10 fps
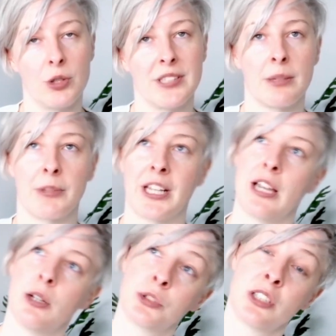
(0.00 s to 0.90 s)
something
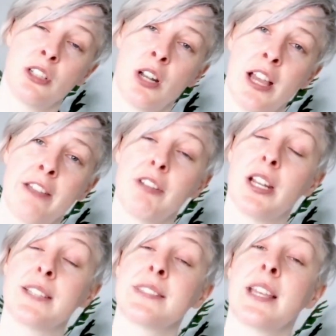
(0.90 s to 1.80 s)
else in your life, and
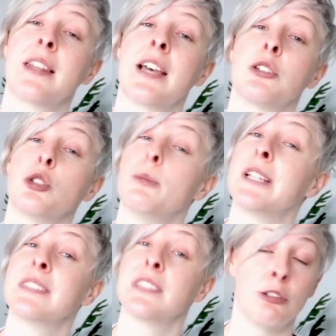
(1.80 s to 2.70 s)
I say that to
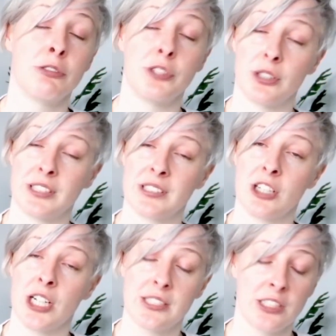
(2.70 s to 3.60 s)
myself, not
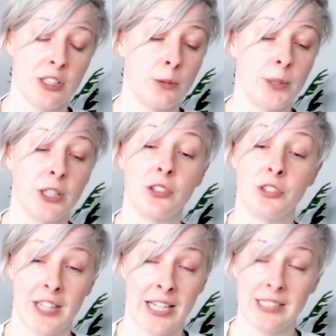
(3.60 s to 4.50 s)
necessarily to you, because
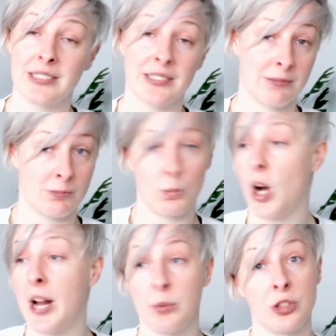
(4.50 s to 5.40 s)
that is what
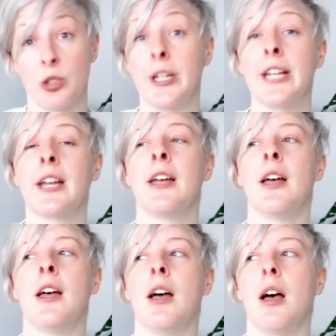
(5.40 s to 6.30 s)
I was doing,
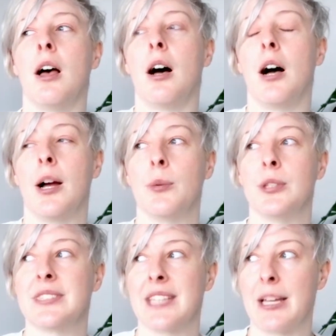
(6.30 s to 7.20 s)
I
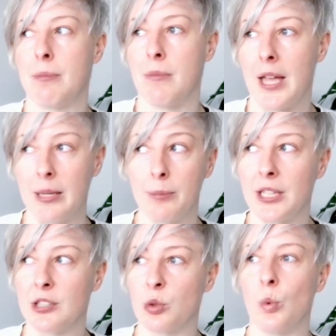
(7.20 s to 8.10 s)
would say maybe
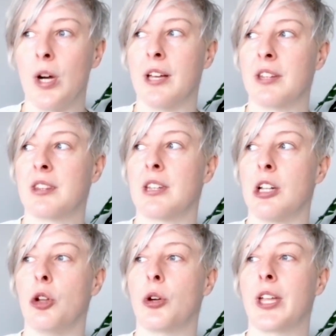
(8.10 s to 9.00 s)
it's worth
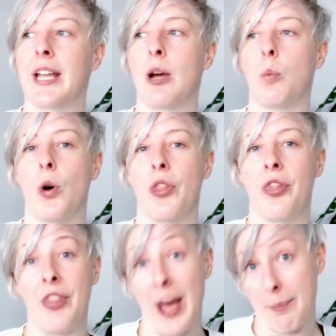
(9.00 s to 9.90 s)
looking at what
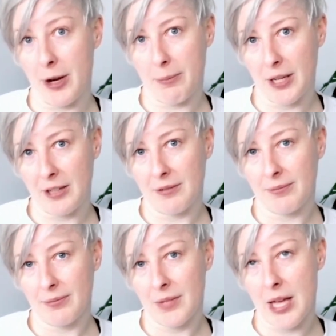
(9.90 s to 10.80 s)
that might be
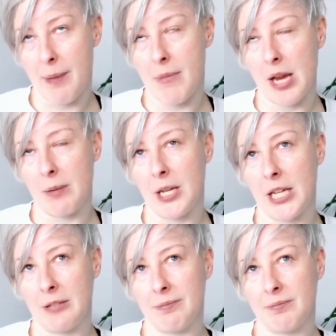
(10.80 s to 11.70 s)
and
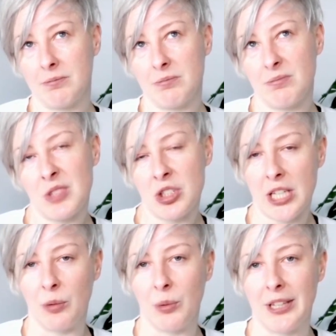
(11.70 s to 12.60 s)
maybe
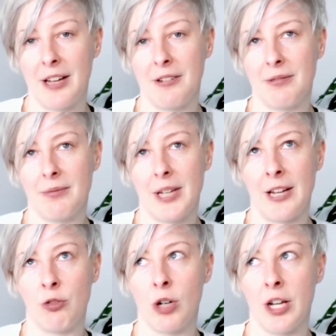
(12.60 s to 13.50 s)
sitting with that.
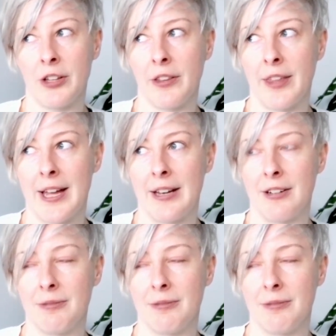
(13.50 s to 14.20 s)
And rather than